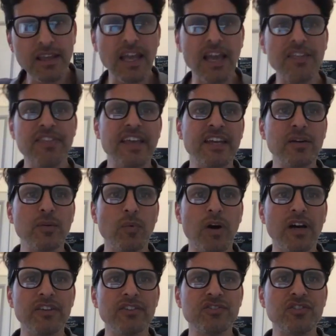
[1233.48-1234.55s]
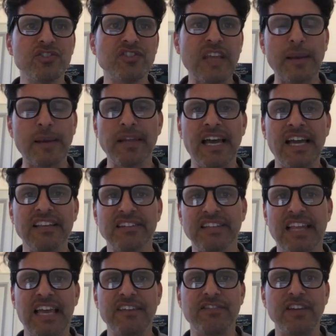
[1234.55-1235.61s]
And then it was to stabilize
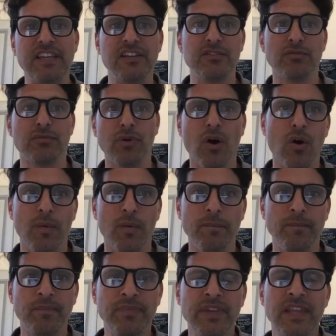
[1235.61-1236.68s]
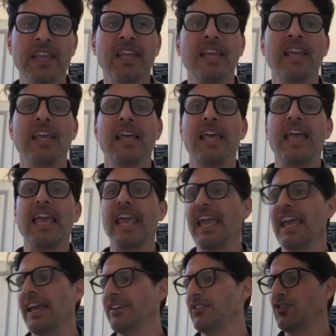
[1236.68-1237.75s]
life in Rome.
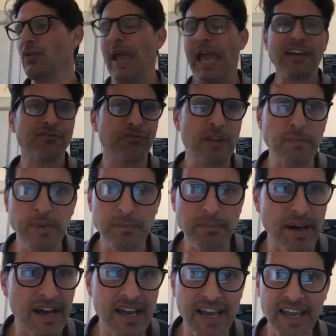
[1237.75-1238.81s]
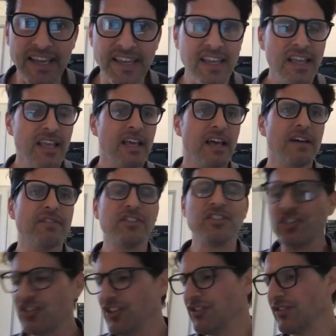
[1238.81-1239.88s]
And you had treatment by uh,
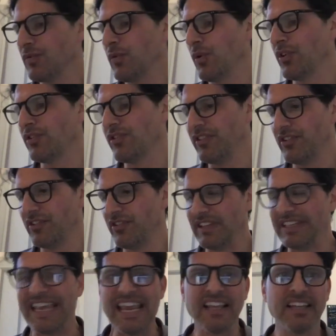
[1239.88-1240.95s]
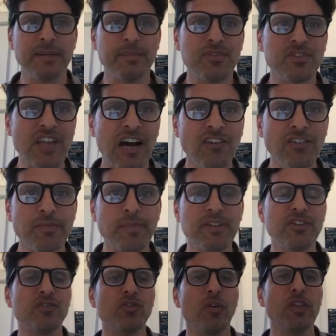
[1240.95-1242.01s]
physicians. Of course, there's Galen himself, but
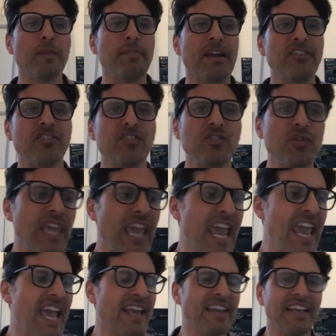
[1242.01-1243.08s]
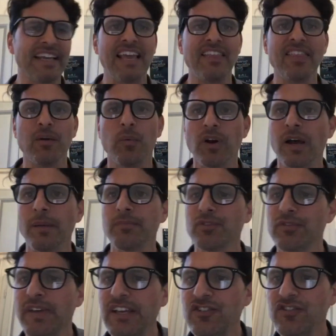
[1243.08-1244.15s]
you're doing the best that you can. Again, that one
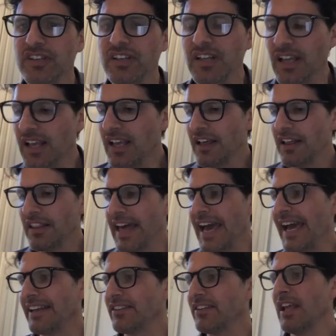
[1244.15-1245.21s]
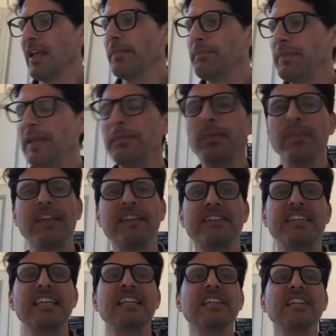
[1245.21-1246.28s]
observation that people that
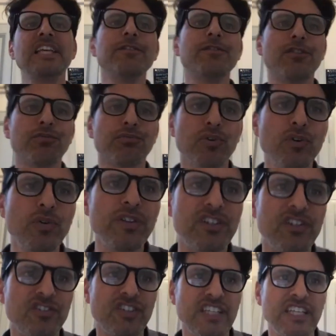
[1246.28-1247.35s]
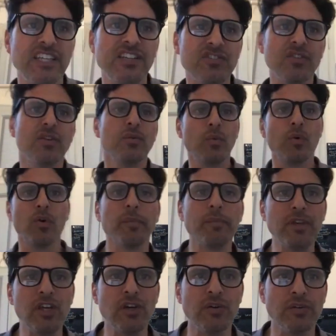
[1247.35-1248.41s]
did live through the disease were
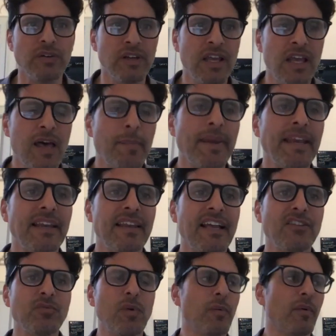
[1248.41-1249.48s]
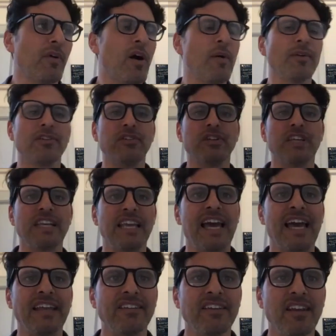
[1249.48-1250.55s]
immune. I mean, that's what we're always looking
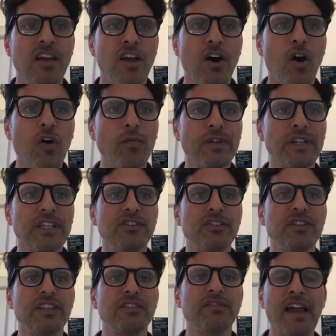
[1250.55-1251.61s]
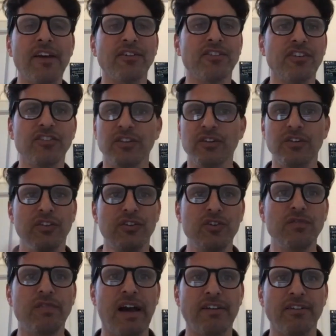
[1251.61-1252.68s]
at hopefully to the viruses, including the new
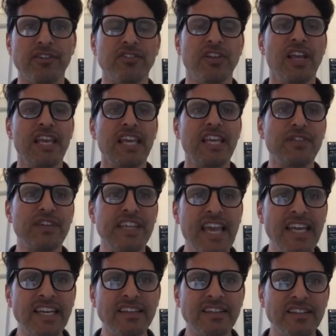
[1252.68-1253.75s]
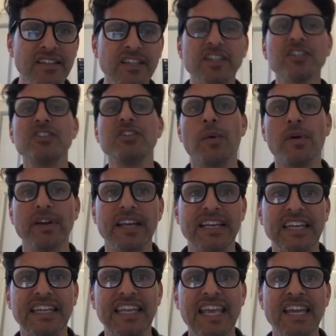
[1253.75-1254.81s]
virus. If you get it, you won't get
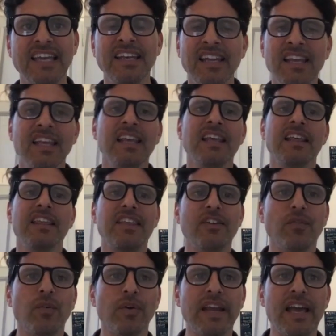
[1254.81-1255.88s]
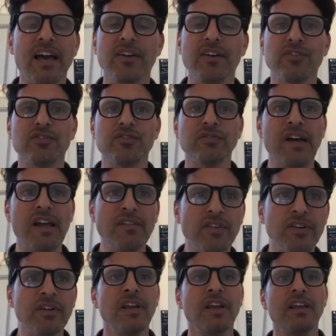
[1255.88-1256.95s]
it again. Therefore, now you're a
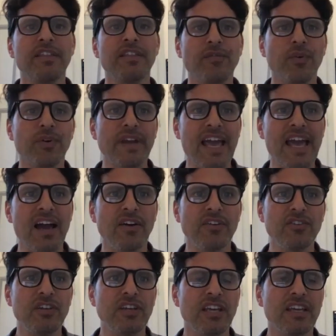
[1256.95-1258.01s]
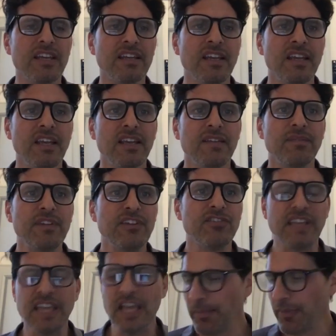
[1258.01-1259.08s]
survivor. Therefore, now you can
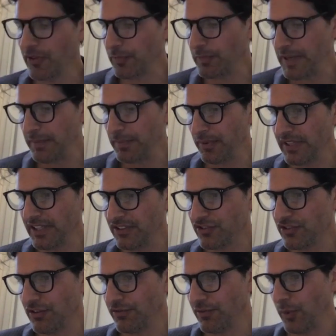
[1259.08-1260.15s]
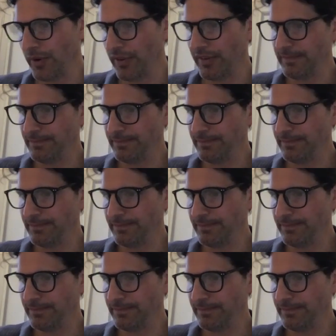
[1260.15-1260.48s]
easily help other people and so forth.